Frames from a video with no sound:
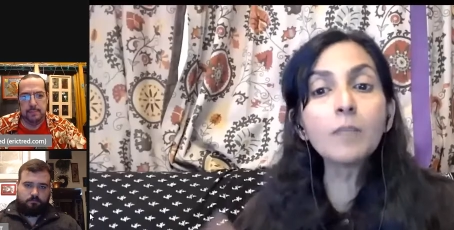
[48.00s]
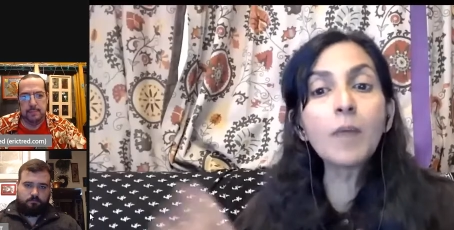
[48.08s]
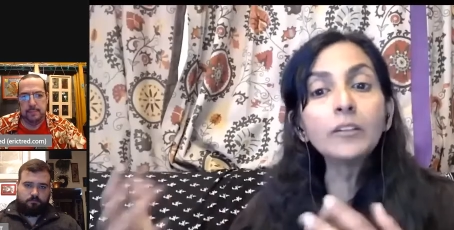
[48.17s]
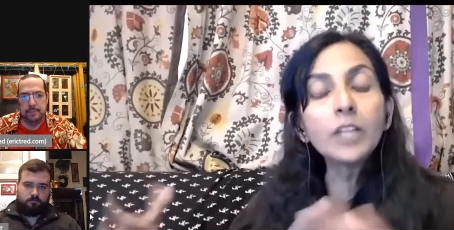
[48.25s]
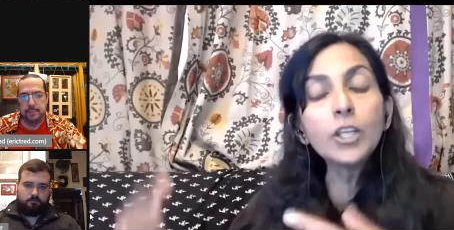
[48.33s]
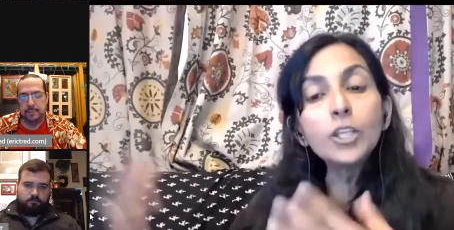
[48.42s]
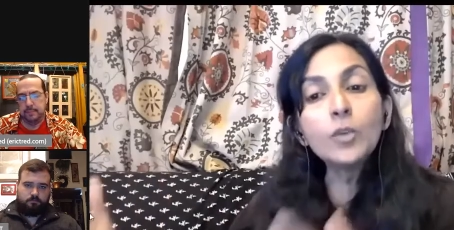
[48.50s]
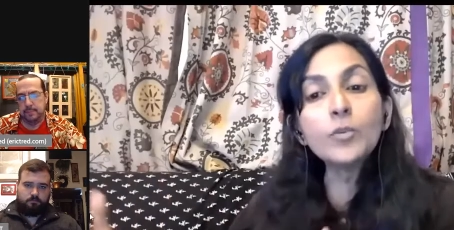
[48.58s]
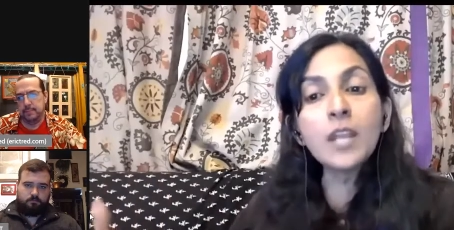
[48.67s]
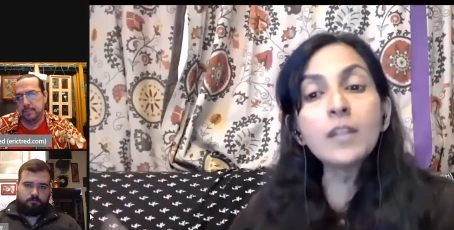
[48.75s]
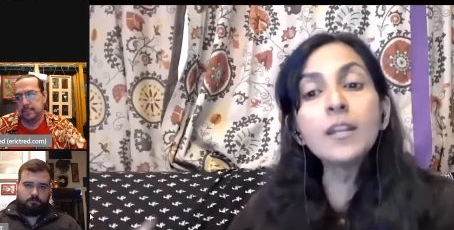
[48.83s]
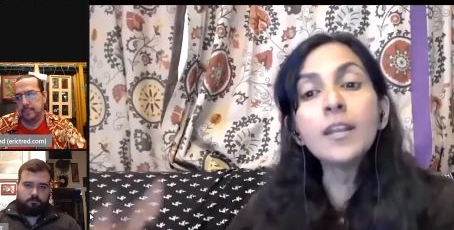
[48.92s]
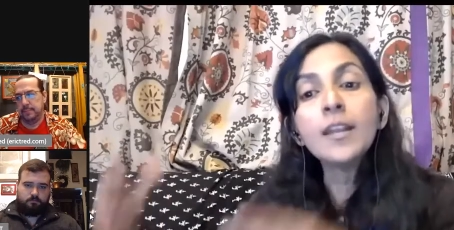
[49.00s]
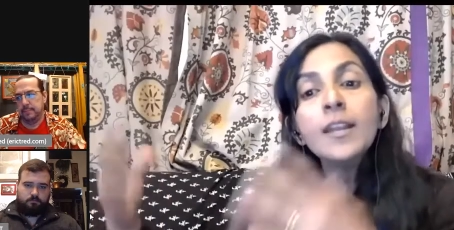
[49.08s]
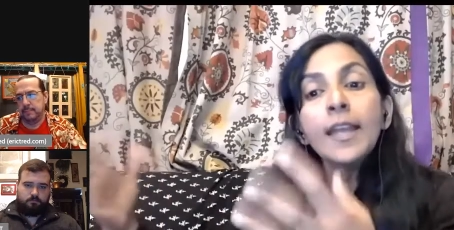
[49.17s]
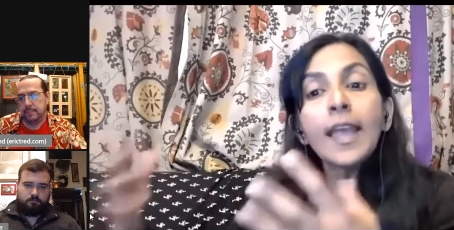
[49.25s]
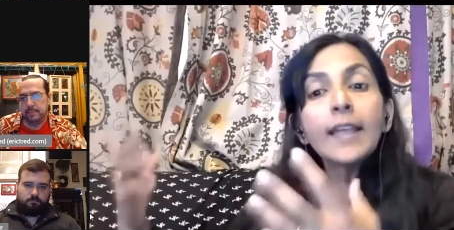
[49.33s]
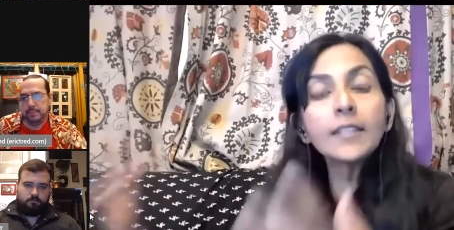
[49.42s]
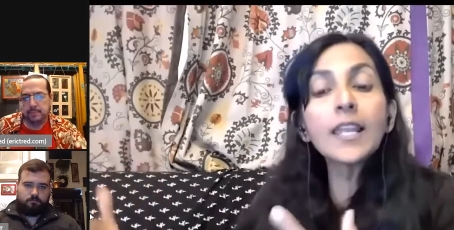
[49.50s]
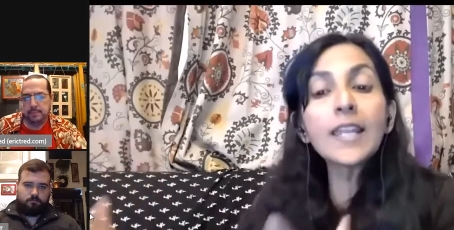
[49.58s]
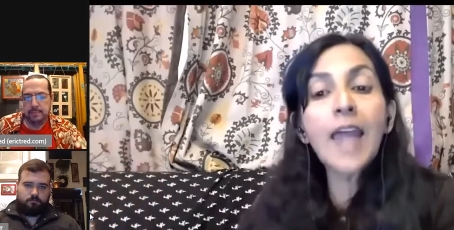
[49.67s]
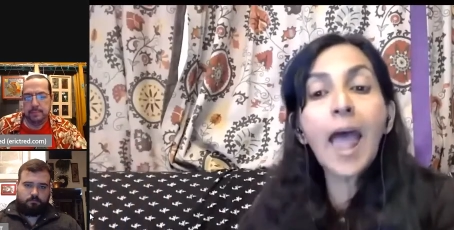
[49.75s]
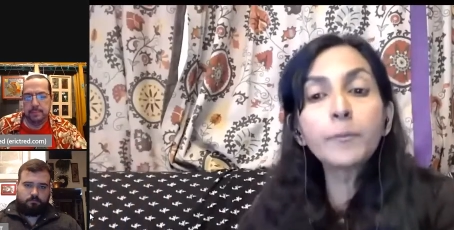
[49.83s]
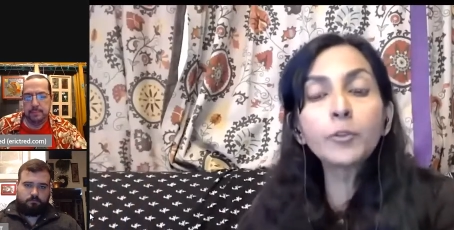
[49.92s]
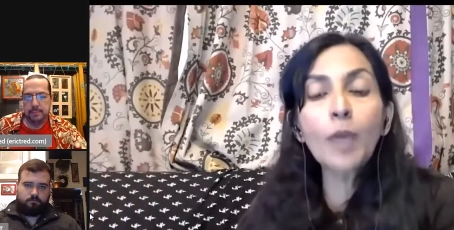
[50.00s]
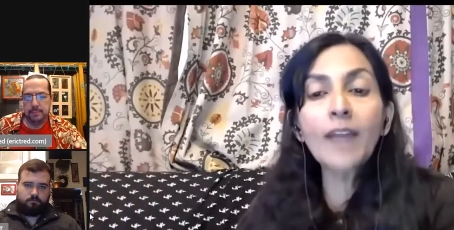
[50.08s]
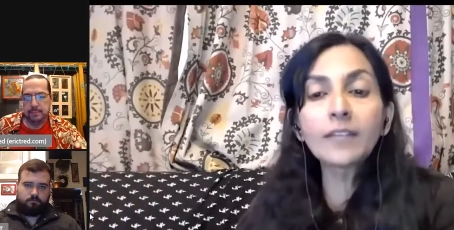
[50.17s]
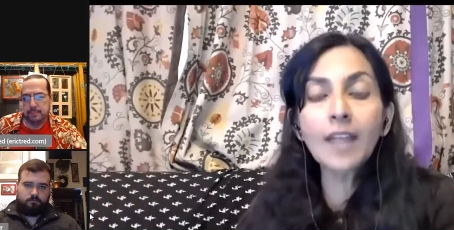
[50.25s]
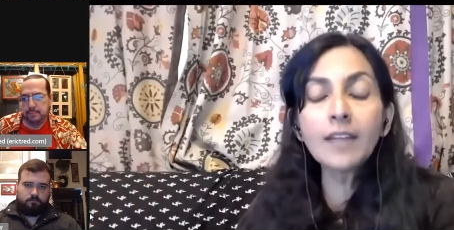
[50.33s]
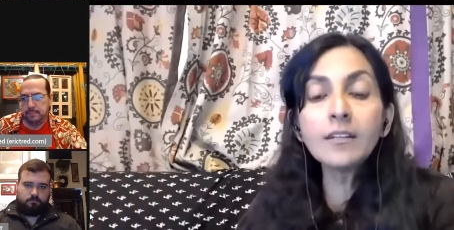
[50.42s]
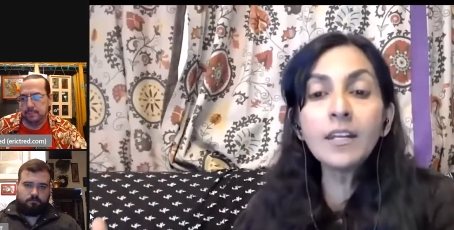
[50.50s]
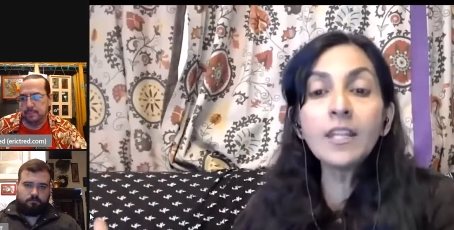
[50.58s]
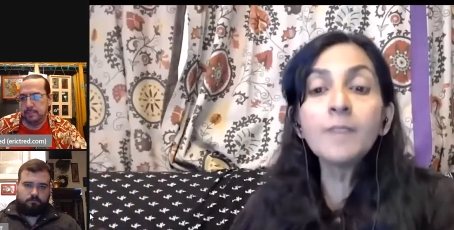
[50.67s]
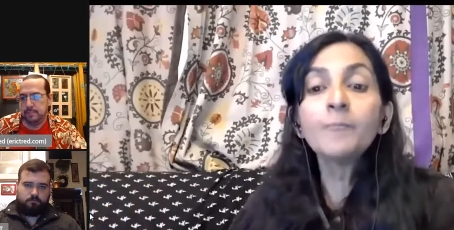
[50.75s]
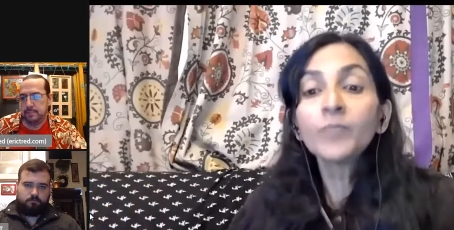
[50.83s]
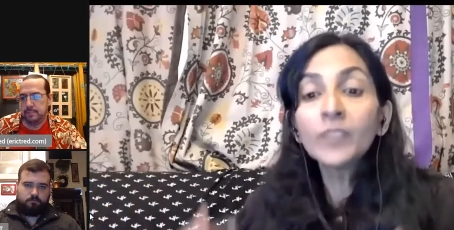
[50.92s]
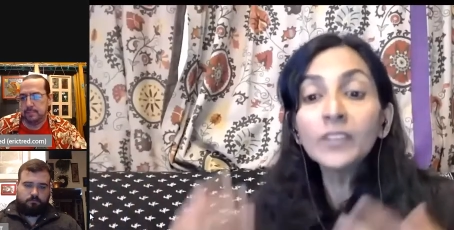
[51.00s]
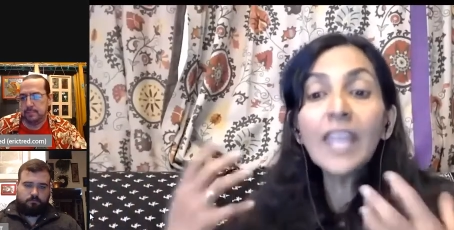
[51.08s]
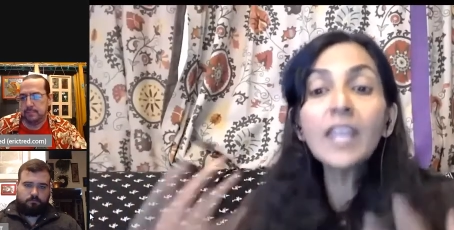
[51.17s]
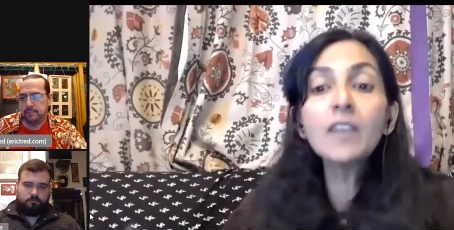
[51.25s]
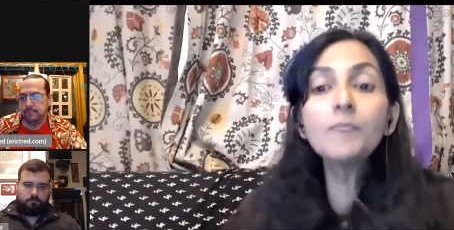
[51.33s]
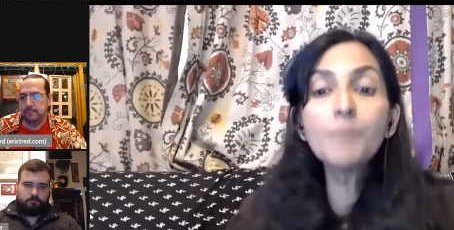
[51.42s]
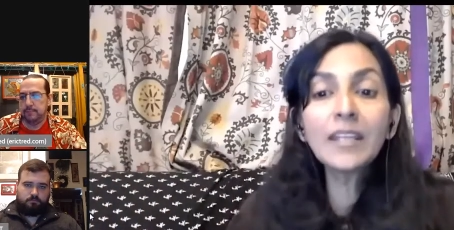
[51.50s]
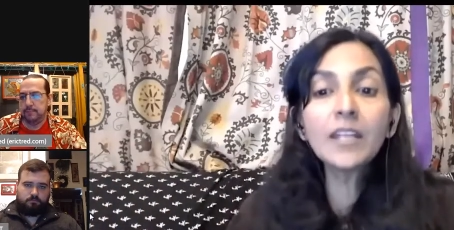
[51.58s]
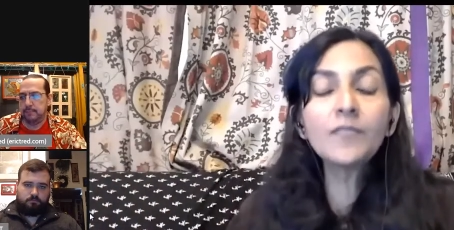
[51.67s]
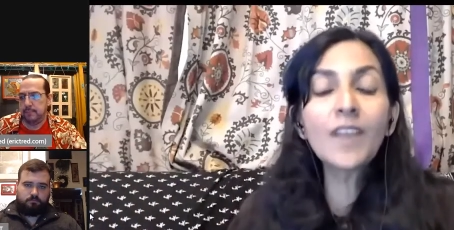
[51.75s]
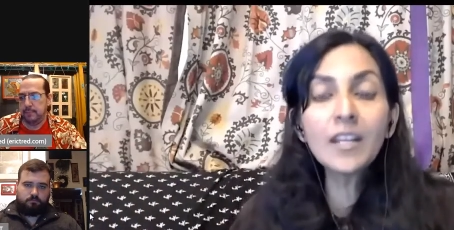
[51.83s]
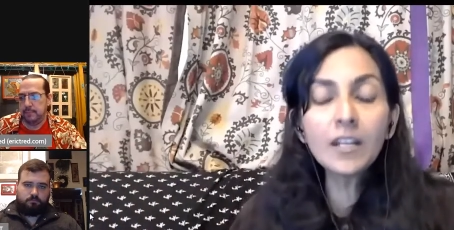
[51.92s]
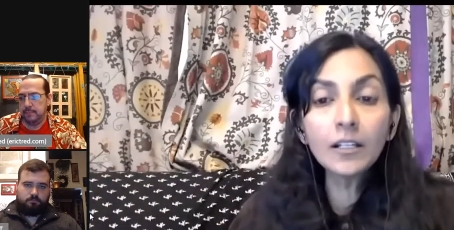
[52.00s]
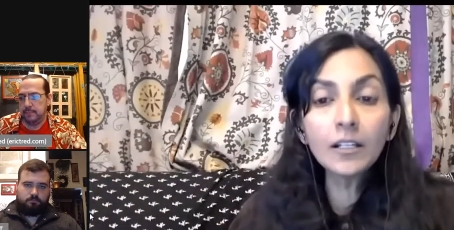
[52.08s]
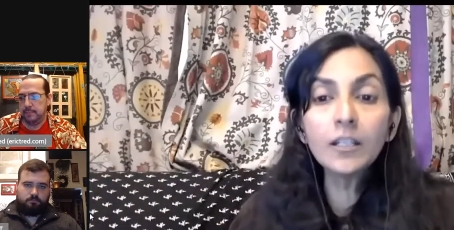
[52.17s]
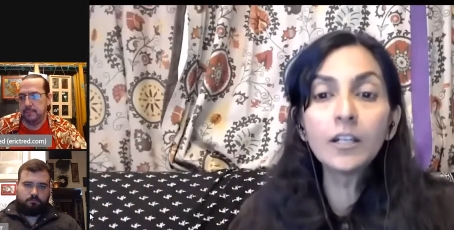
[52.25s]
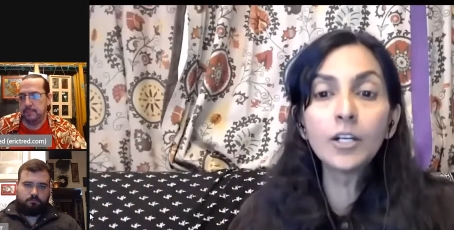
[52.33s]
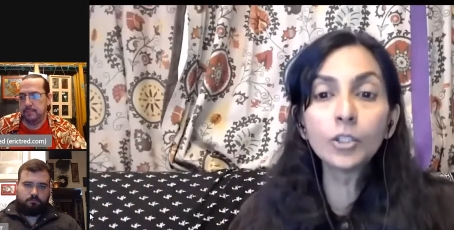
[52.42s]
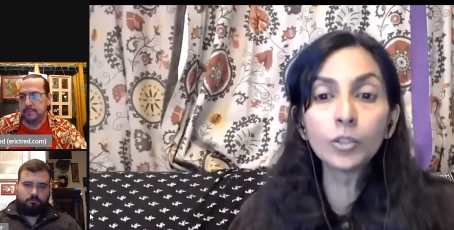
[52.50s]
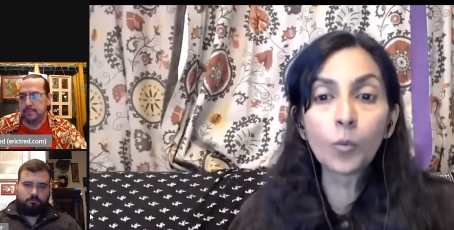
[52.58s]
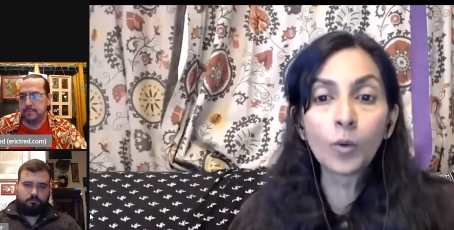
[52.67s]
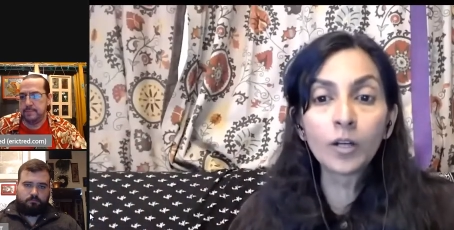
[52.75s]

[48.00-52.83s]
Speaker 1: about the union as an abstract entity. They made it very clear to the